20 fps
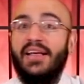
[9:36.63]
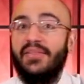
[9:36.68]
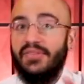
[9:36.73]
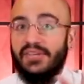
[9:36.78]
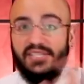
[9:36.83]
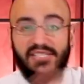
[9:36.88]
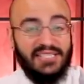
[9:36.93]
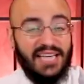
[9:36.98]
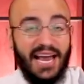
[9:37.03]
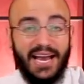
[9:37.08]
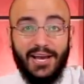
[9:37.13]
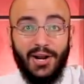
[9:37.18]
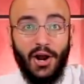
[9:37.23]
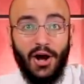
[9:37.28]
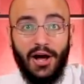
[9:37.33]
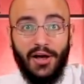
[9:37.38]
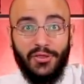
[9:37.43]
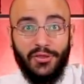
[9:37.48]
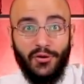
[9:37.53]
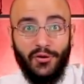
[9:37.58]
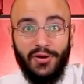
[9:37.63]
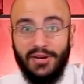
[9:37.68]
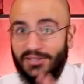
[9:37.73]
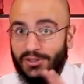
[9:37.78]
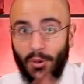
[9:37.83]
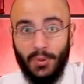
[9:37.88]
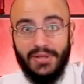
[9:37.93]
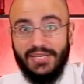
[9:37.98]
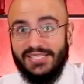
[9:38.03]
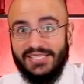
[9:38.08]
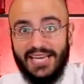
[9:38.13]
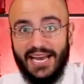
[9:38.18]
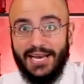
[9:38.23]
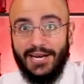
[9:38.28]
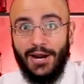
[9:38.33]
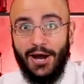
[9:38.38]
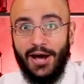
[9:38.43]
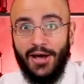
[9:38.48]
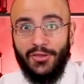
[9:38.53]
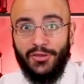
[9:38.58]
the second author is only
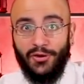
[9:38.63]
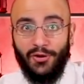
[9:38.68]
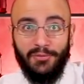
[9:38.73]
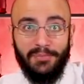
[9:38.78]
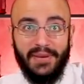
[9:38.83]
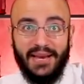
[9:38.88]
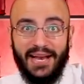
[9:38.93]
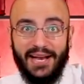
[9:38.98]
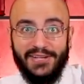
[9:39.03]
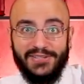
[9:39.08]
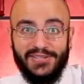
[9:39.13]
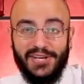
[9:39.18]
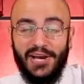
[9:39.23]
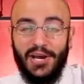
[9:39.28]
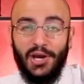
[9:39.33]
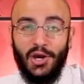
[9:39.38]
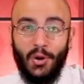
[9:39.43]
second author because